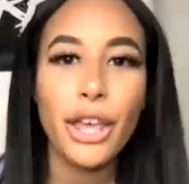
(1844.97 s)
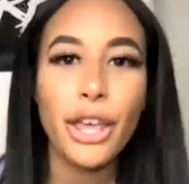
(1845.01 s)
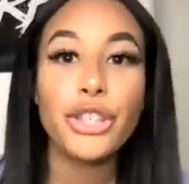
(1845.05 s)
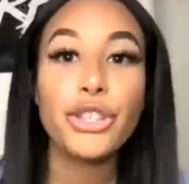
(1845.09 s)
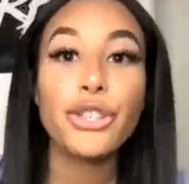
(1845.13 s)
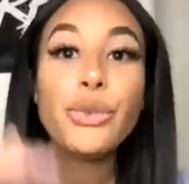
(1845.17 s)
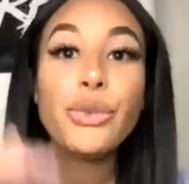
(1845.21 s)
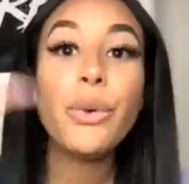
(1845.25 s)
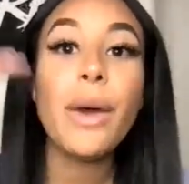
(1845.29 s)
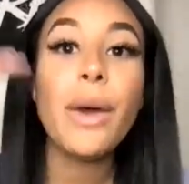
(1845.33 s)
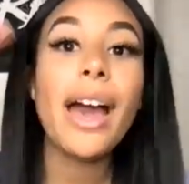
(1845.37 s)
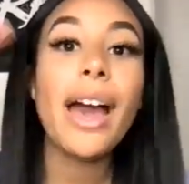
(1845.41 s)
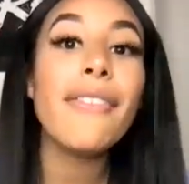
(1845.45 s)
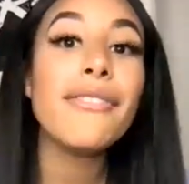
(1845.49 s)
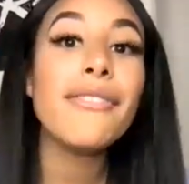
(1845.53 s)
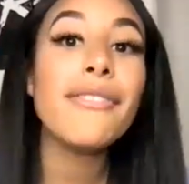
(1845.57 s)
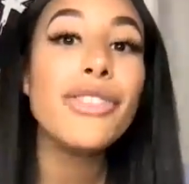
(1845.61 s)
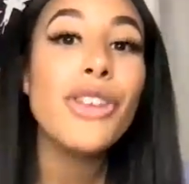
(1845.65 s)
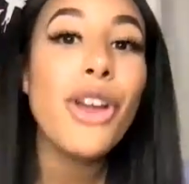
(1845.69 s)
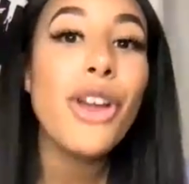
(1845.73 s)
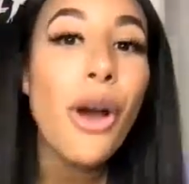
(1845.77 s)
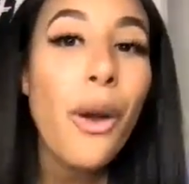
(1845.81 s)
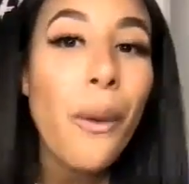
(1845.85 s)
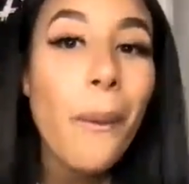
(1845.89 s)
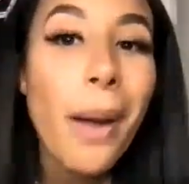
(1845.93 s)
You have
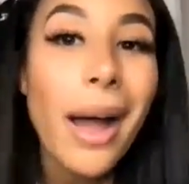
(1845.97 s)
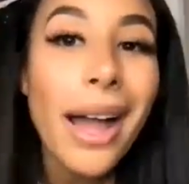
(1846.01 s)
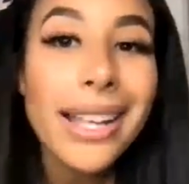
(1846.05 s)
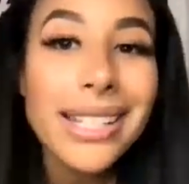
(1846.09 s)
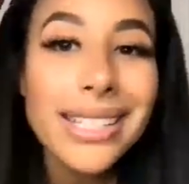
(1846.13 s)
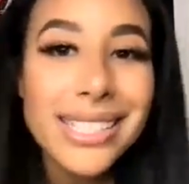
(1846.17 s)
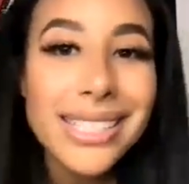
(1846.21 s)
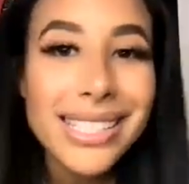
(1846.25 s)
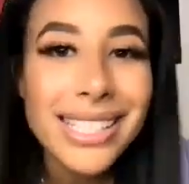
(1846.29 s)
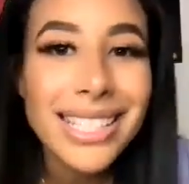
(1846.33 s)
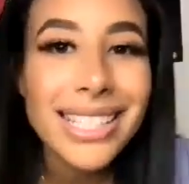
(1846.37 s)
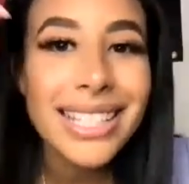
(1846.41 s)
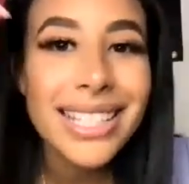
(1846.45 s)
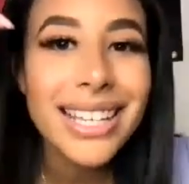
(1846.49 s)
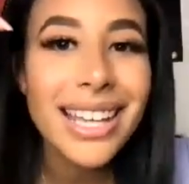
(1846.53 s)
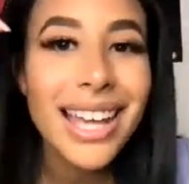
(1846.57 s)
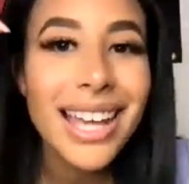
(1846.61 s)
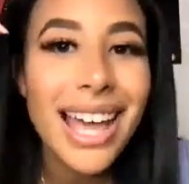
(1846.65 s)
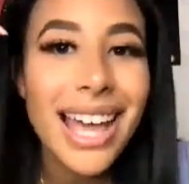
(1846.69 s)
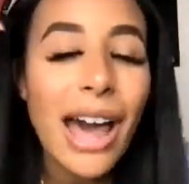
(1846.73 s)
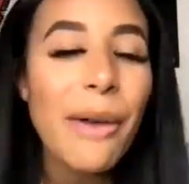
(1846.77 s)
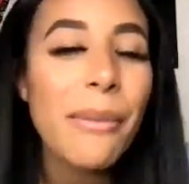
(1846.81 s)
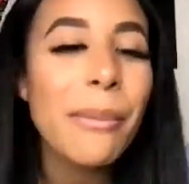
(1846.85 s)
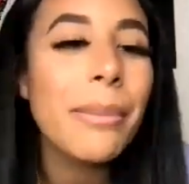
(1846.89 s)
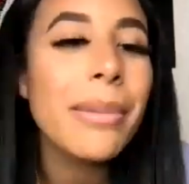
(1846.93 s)
no idea
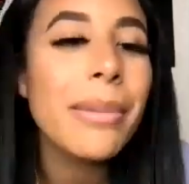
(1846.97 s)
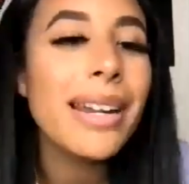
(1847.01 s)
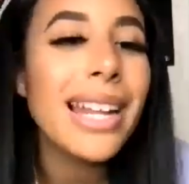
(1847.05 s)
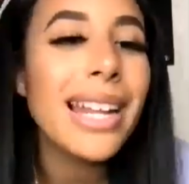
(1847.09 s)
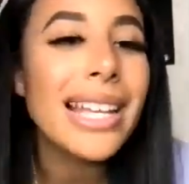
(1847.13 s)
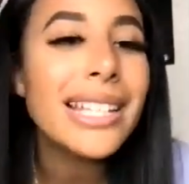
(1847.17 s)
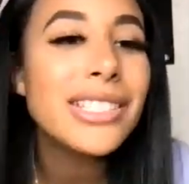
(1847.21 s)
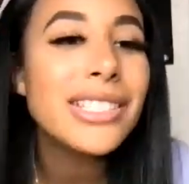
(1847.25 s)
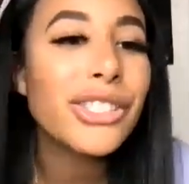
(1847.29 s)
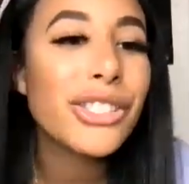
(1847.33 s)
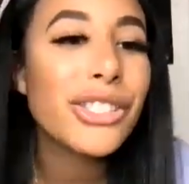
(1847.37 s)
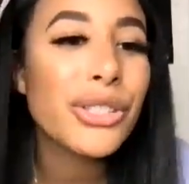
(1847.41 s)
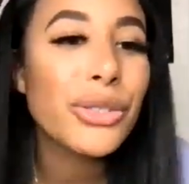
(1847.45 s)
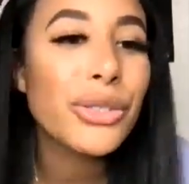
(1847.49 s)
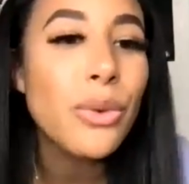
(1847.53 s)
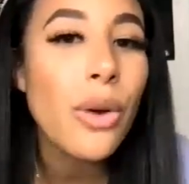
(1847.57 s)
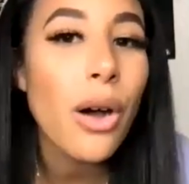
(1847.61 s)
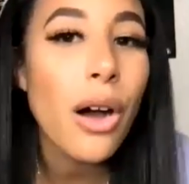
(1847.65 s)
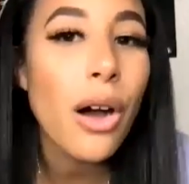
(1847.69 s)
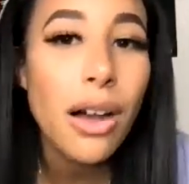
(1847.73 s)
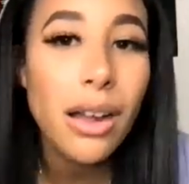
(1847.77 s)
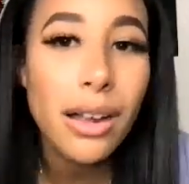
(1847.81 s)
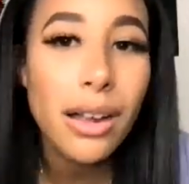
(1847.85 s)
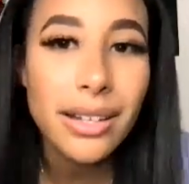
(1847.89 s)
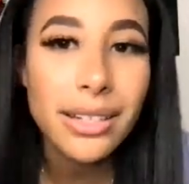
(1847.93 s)
how blessed you
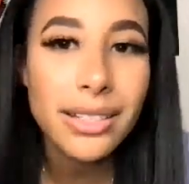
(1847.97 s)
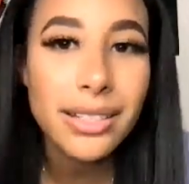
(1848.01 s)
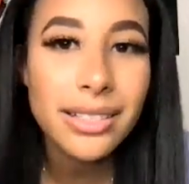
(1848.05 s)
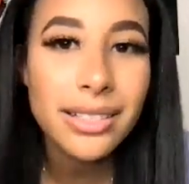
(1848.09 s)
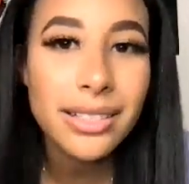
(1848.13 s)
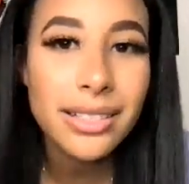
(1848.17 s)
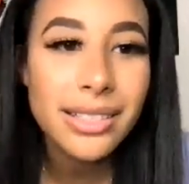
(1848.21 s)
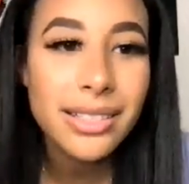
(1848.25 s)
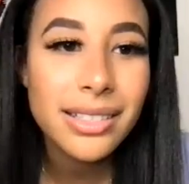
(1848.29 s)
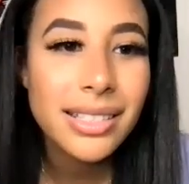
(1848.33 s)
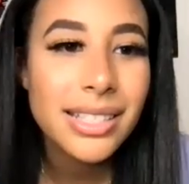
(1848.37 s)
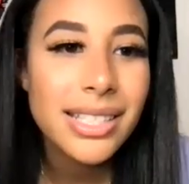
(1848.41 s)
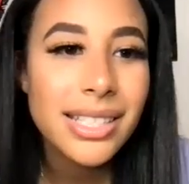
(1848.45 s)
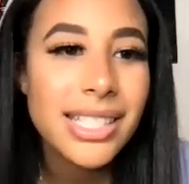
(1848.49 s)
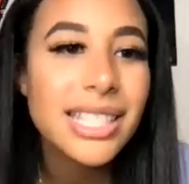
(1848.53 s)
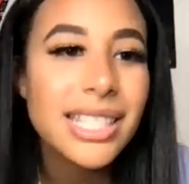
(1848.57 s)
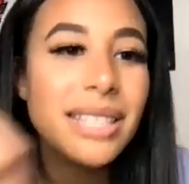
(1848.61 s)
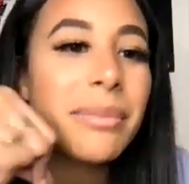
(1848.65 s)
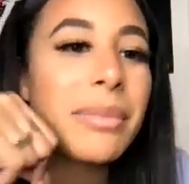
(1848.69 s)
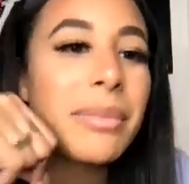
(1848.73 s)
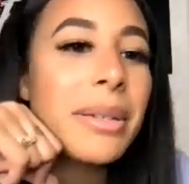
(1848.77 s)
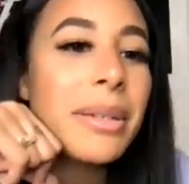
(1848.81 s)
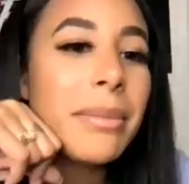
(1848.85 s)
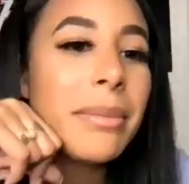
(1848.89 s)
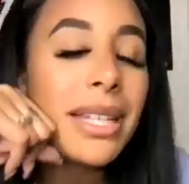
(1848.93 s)
are to
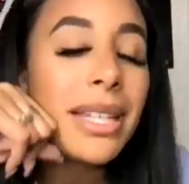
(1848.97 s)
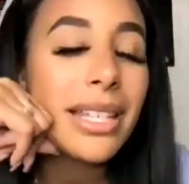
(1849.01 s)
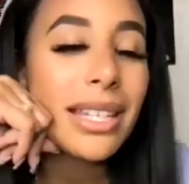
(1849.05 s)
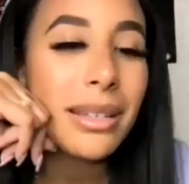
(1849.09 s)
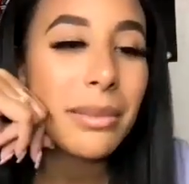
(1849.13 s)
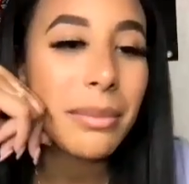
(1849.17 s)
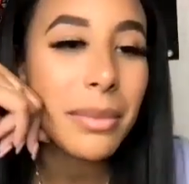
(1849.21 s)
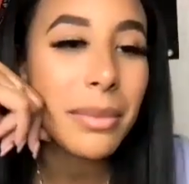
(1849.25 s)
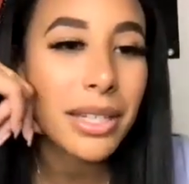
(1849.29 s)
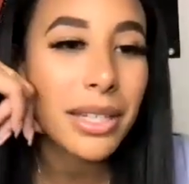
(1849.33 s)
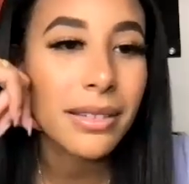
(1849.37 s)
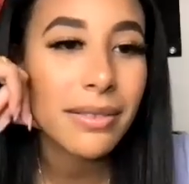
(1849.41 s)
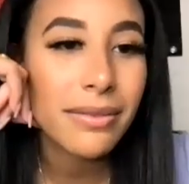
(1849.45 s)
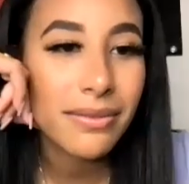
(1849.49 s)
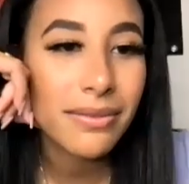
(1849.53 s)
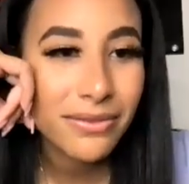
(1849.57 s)
be meeting me.